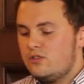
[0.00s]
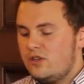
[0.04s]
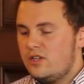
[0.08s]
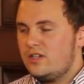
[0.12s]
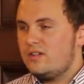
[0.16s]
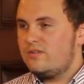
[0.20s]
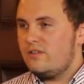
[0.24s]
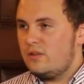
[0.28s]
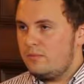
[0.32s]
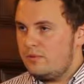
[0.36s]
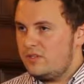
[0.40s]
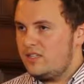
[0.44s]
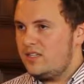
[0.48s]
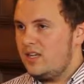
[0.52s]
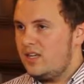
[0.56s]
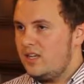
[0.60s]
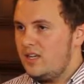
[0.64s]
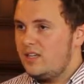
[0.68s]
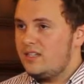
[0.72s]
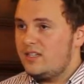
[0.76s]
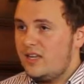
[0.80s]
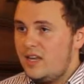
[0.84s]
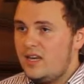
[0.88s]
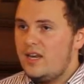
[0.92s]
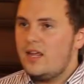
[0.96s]
transfer the
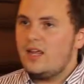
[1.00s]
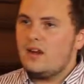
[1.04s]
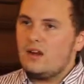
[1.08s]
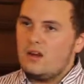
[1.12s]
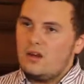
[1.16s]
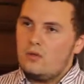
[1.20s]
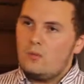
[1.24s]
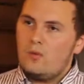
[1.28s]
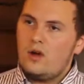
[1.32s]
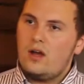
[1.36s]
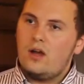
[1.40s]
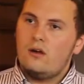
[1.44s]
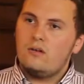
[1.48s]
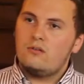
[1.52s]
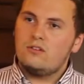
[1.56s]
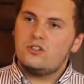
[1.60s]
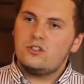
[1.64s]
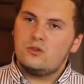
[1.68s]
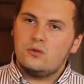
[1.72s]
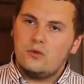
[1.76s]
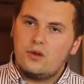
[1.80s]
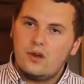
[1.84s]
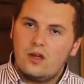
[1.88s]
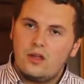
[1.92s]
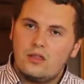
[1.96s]
proceedings in England and Wales
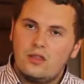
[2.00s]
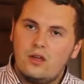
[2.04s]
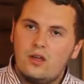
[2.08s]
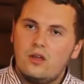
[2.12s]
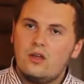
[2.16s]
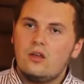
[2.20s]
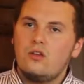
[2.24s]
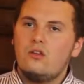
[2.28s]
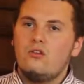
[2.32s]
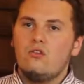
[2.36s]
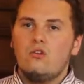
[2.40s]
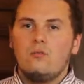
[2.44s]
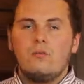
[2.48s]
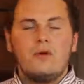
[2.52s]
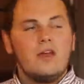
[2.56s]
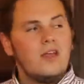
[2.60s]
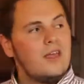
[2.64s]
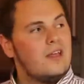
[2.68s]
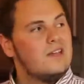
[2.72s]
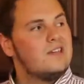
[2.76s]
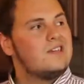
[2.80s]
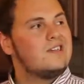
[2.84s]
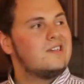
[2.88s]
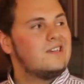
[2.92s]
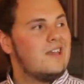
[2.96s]
to another
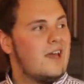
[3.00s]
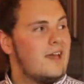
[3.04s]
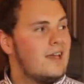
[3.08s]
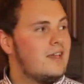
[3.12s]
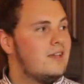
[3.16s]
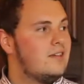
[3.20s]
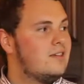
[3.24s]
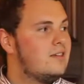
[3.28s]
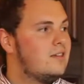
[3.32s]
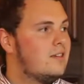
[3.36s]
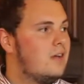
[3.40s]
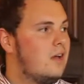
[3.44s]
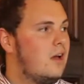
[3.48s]
European state.